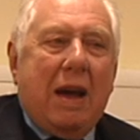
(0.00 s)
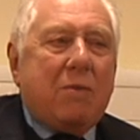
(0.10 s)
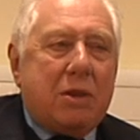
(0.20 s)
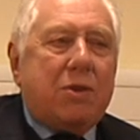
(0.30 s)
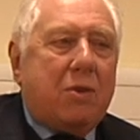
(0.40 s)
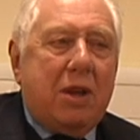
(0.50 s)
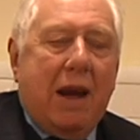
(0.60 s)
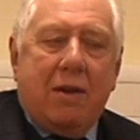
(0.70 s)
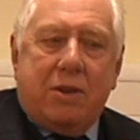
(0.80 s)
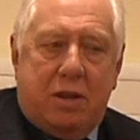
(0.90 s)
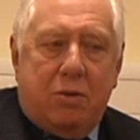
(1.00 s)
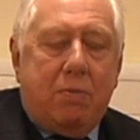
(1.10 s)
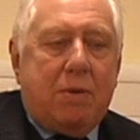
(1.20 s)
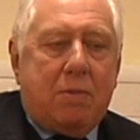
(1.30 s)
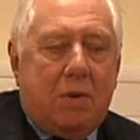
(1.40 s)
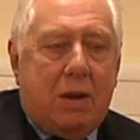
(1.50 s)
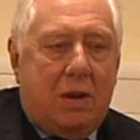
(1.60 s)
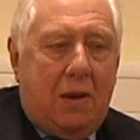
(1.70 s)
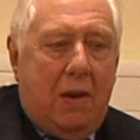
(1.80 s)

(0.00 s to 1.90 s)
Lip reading: that was the sort of thing Harold did supremely well.